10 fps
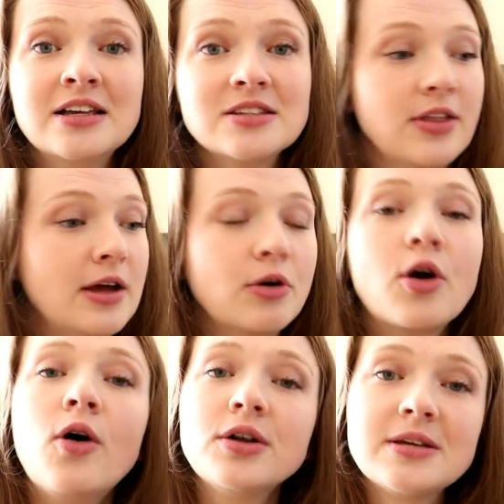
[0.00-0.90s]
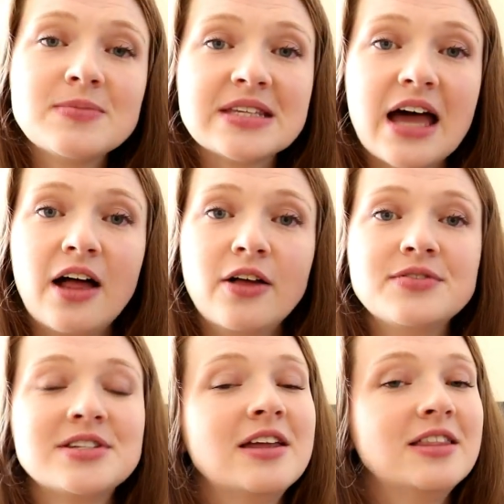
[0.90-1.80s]
So they record
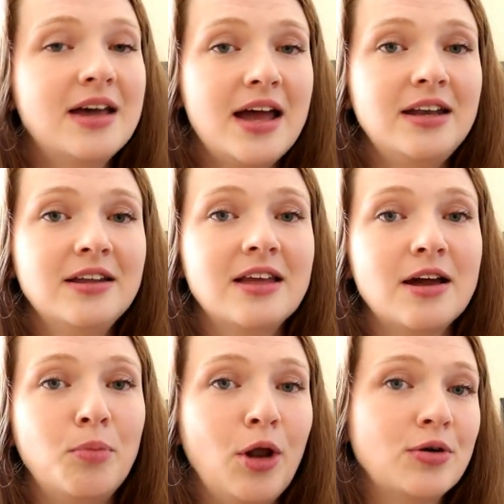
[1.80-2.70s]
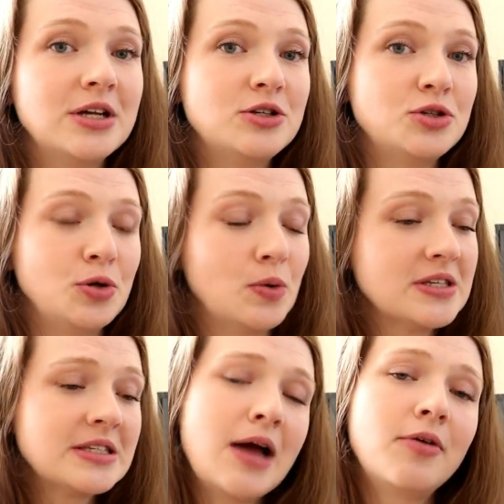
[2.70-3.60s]
themselves, then they upload it to
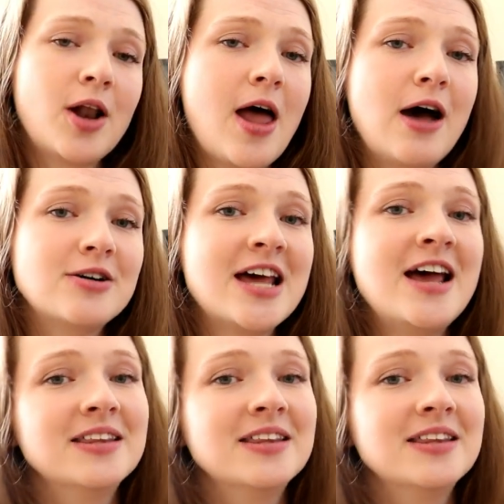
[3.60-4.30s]
SoundCloud,